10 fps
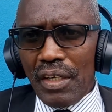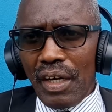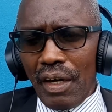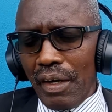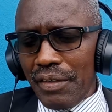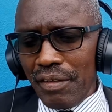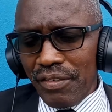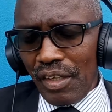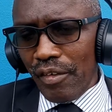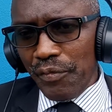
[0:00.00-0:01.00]
uh, the
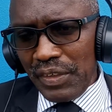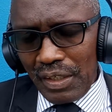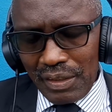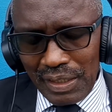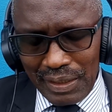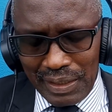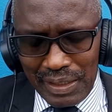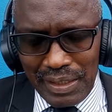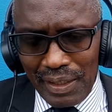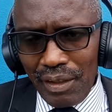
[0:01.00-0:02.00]
son of the, the
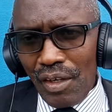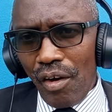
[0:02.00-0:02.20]
leader